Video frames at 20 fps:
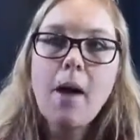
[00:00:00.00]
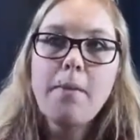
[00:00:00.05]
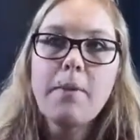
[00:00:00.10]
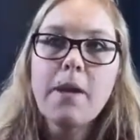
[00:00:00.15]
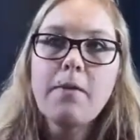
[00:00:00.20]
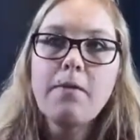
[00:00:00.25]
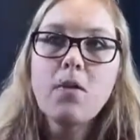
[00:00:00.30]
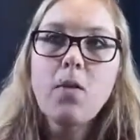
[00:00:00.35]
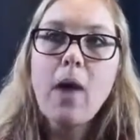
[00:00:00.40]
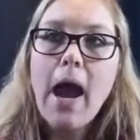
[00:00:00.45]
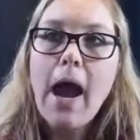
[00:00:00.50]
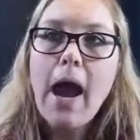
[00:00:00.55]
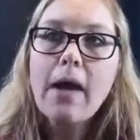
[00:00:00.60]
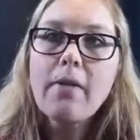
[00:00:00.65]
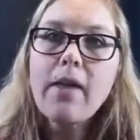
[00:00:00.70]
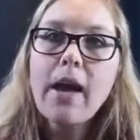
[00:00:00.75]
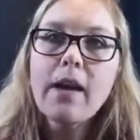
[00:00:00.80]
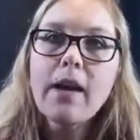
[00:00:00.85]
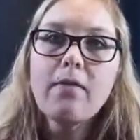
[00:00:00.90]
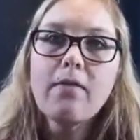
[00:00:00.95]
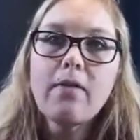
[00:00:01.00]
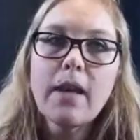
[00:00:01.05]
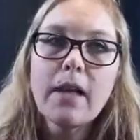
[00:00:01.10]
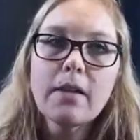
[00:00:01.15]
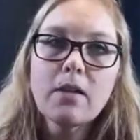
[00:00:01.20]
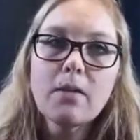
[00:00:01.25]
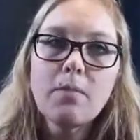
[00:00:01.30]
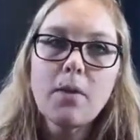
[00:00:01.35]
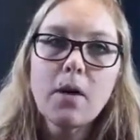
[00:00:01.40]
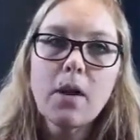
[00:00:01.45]
if you had that
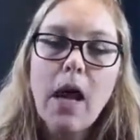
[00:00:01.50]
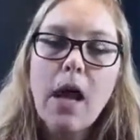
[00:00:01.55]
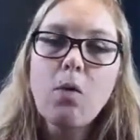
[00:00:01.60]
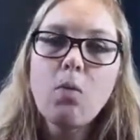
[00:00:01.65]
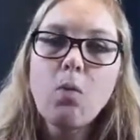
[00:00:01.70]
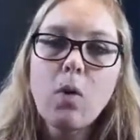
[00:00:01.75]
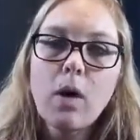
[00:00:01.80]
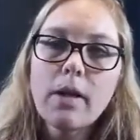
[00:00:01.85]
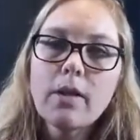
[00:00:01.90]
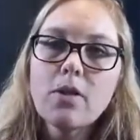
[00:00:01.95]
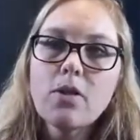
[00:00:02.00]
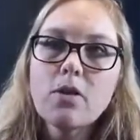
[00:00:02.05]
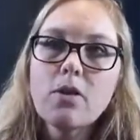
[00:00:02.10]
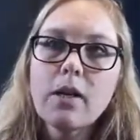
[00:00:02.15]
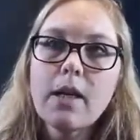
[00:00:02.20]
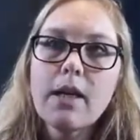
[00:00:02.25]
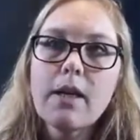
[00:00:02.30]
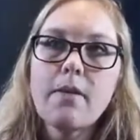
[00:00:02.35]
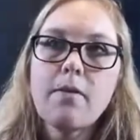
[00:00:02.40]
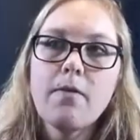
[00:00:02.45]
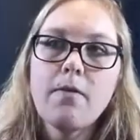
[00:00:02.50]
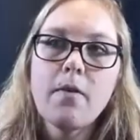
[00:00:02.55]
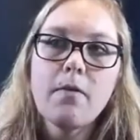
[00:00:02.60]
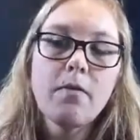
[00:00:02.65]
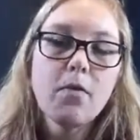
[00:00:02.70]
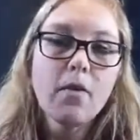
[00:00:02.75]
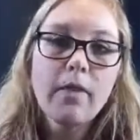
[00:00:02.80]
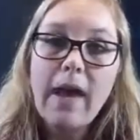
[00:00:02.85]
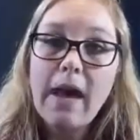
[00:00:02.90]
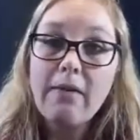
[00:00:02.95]
available, I wonder if
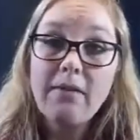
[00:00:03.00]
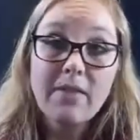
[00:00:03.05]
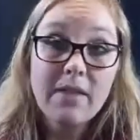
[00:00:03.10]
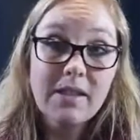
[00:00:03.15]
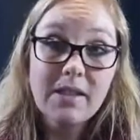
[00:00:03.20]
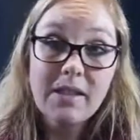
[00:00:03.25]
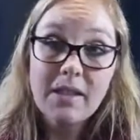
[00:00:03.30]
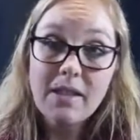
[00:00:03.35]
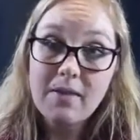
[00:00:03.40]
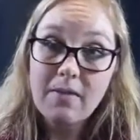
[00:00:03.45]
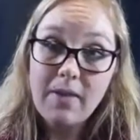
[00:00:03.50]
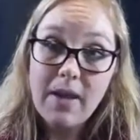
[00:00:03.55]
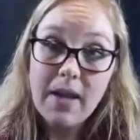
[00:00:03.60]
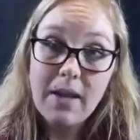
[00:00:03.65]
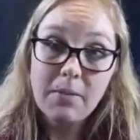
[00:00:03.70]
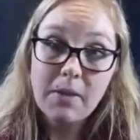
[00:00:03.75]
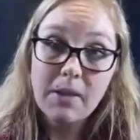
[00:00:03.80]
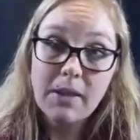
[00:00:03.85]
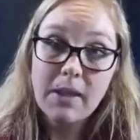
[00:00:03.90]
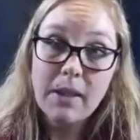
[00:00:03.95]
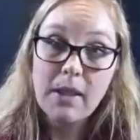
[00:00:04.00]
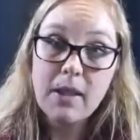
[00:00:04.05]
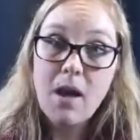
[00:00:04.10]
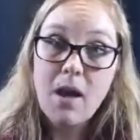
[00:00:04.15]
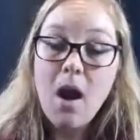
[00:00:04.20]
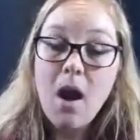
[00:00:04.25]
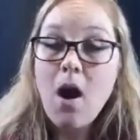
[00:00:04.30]
for that visiting family